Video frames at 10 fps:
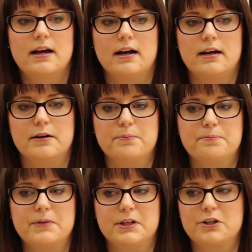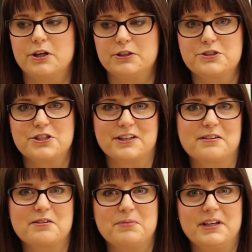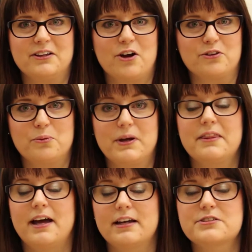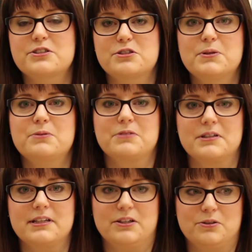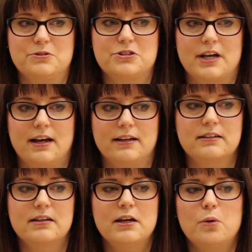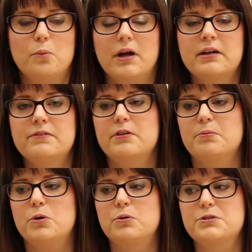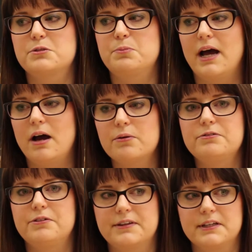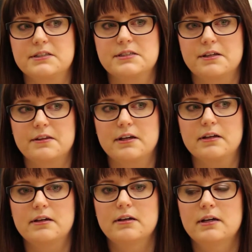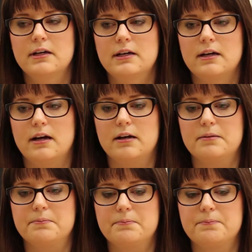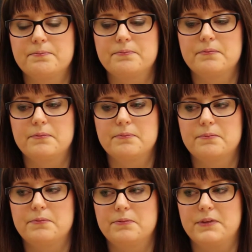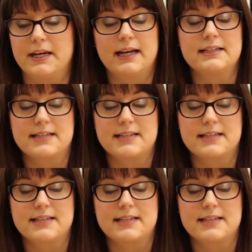encouraging me along the way, that has just been really huge. And one of the most powerful things I think that has